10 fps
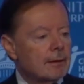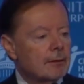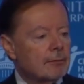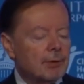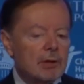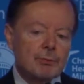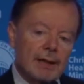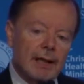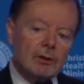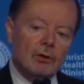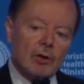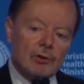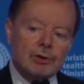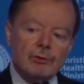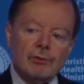But as we got
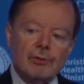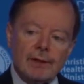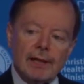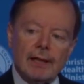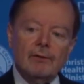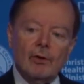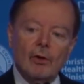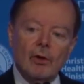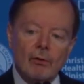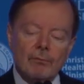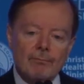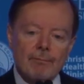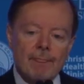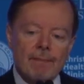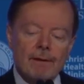closer to the end of the hall,
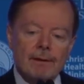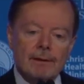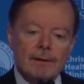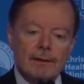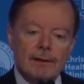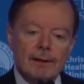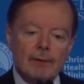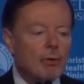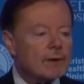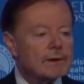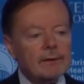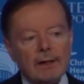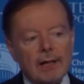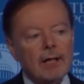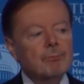it wasn't the
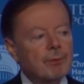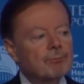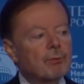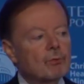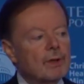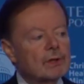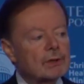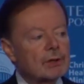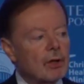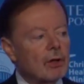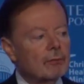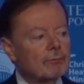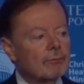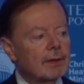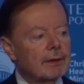kind of people we saw
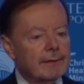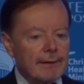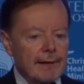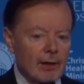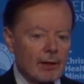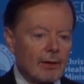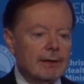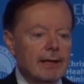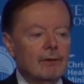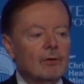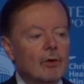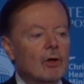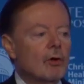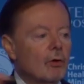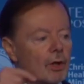there at the end of the
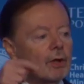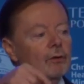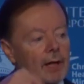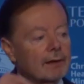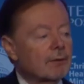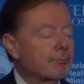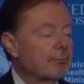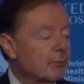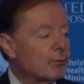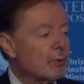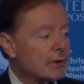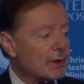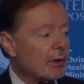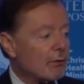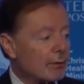hall like the people we
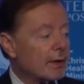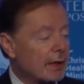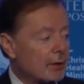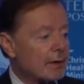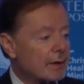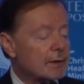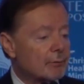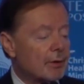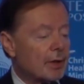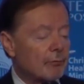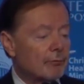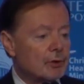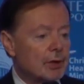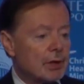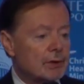saw in the hearings that were held for
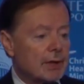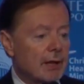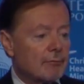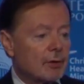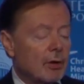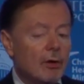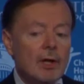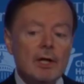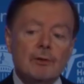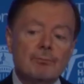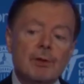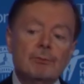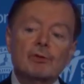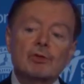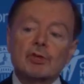Judge Kavanaugh, the
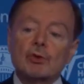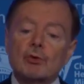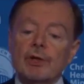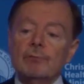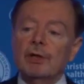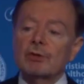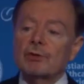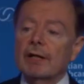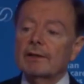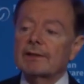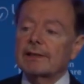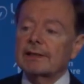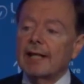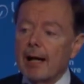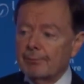people screaming, trying to
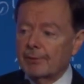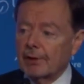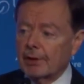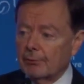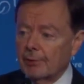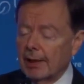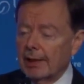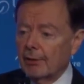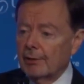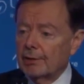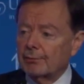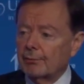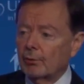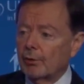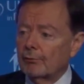stop the committee hearings from
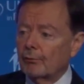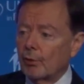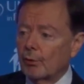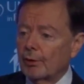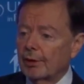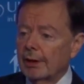going forward.